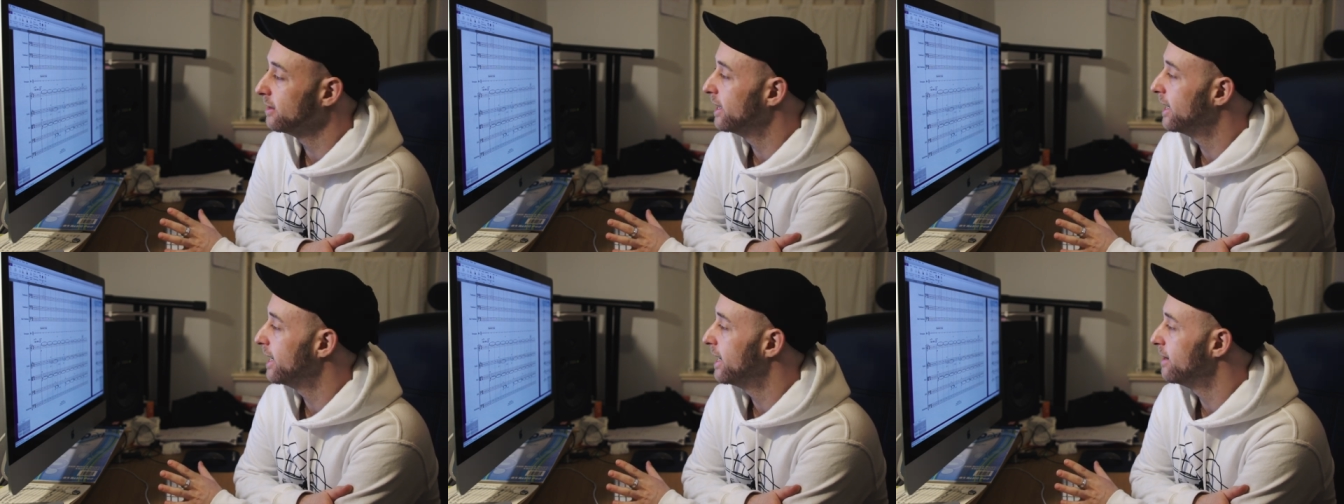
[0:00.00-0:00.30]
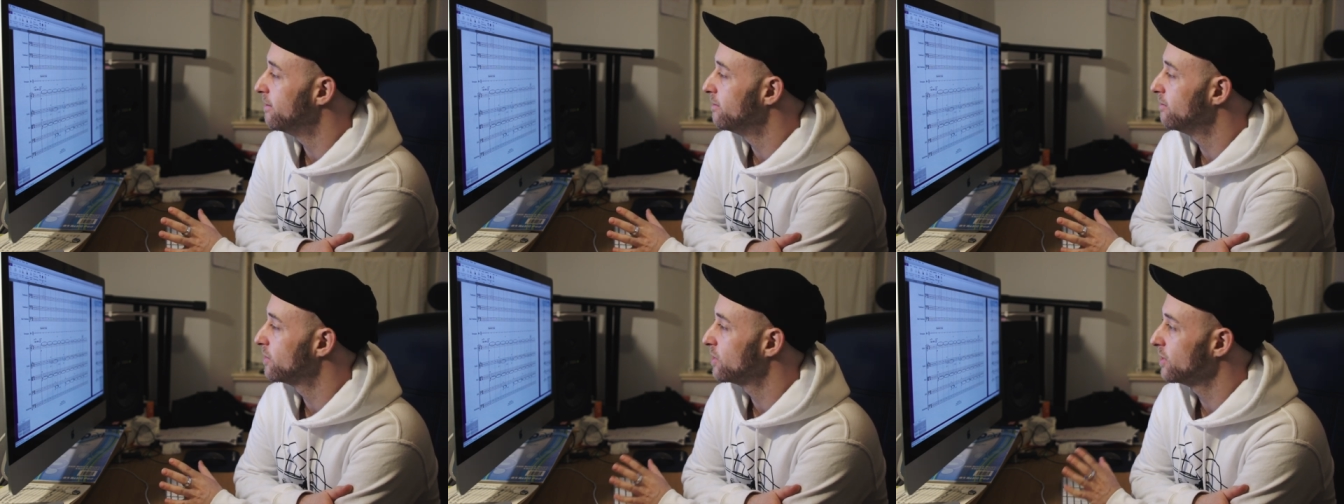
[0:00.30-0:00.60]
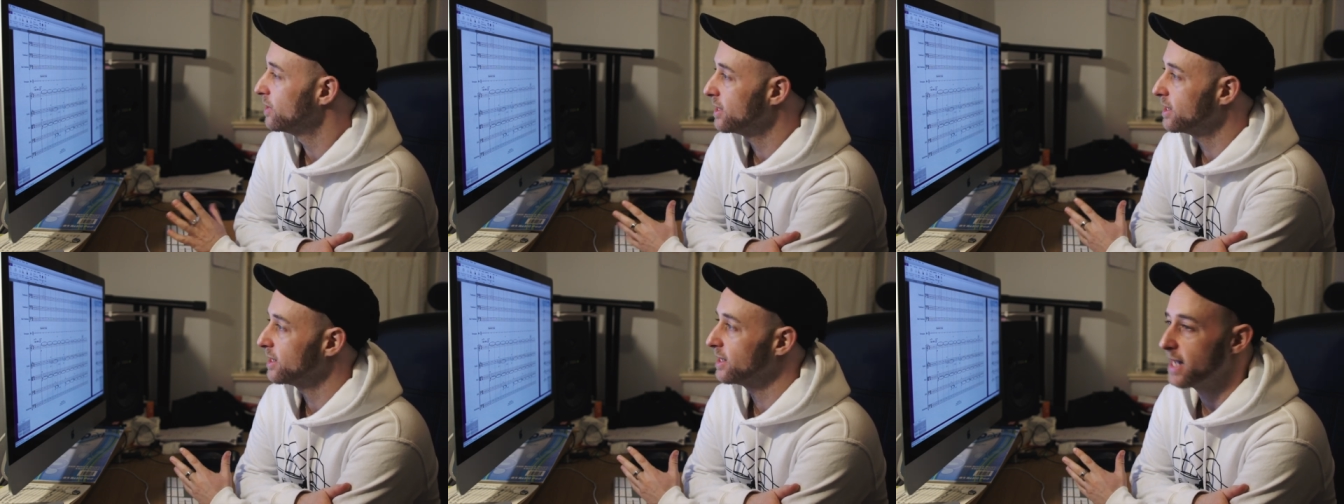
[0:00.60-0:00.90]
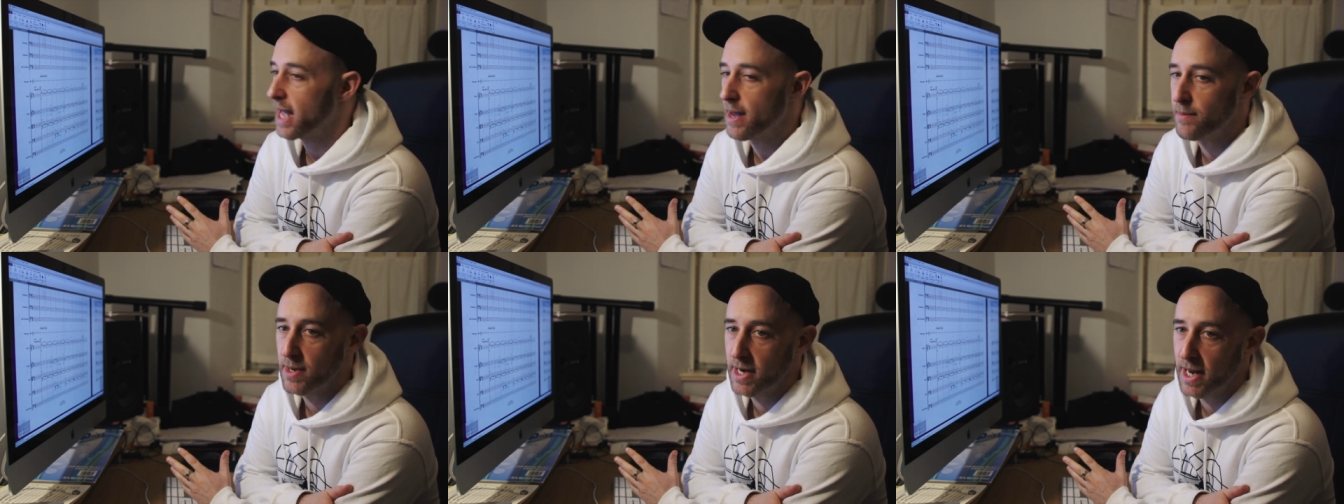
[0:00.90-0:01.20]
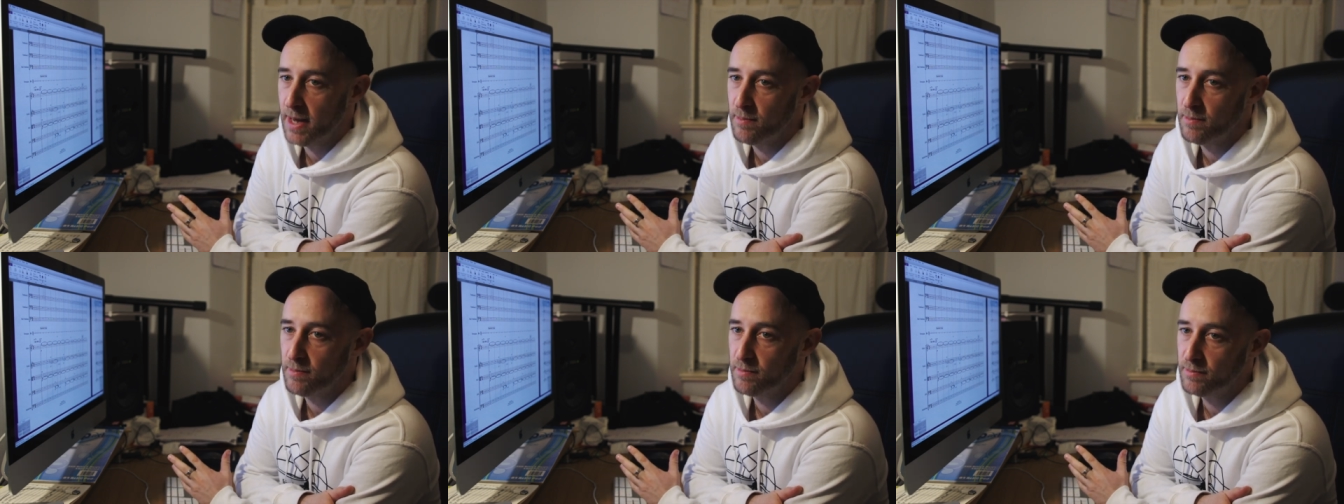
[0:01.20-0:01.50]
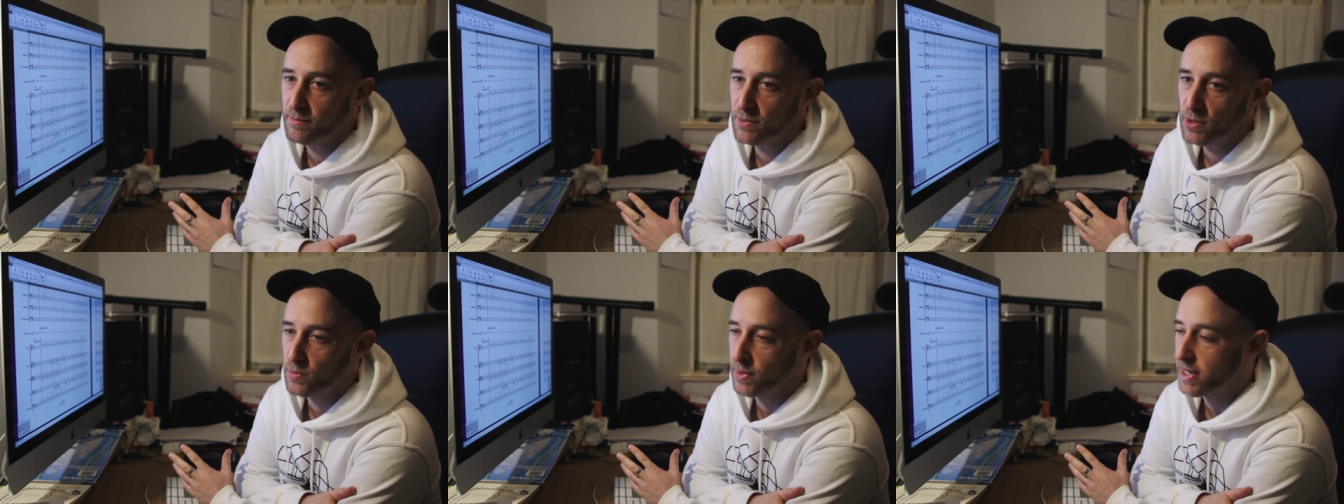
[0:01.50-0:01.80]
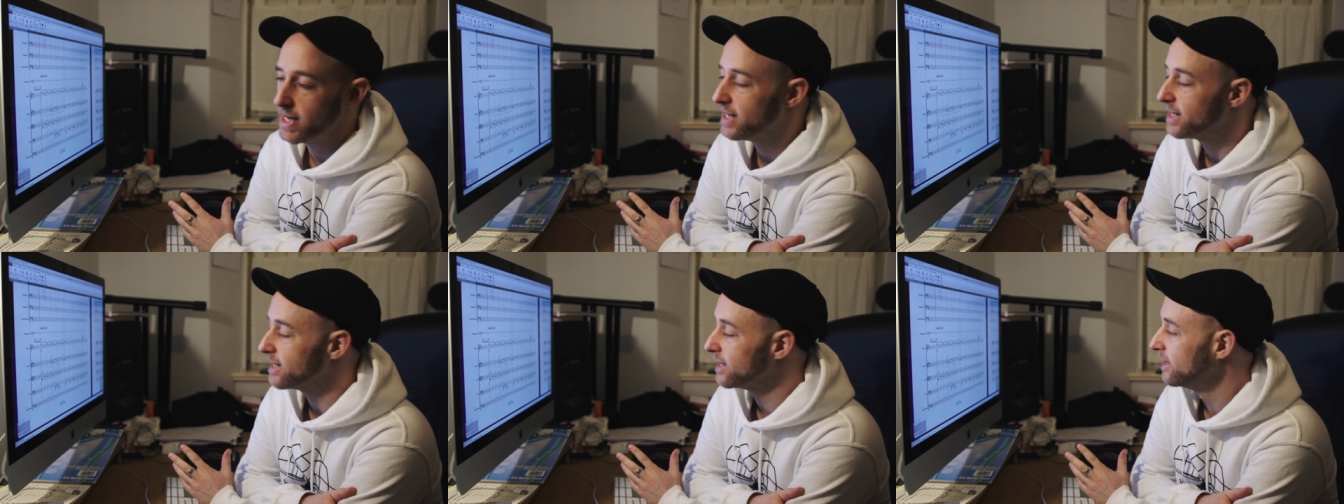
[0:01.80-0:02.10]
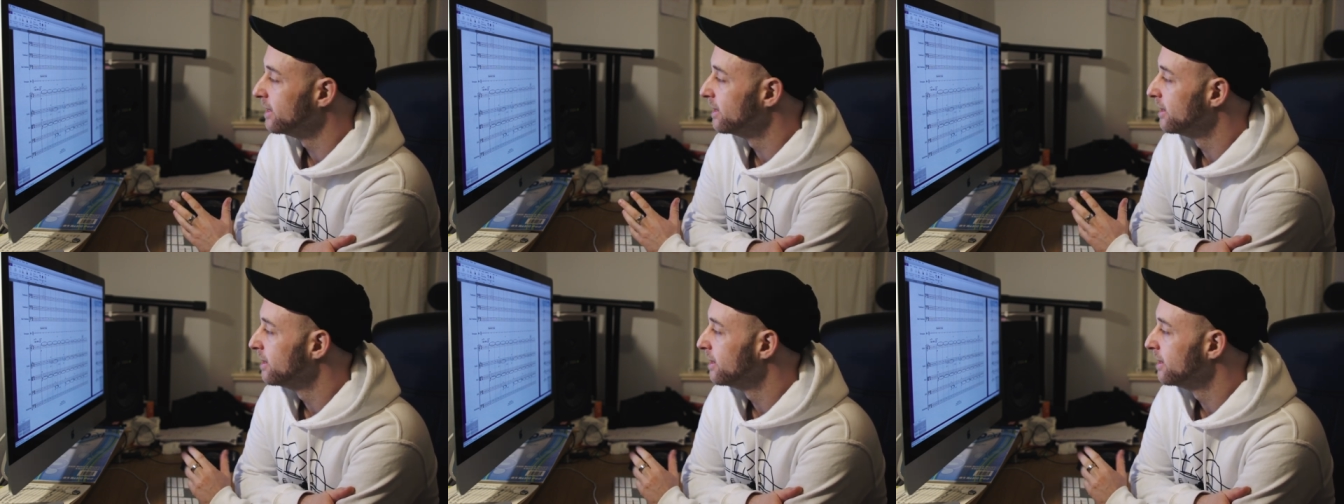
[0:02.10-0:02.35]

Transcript: Um, so this is the Eminem suite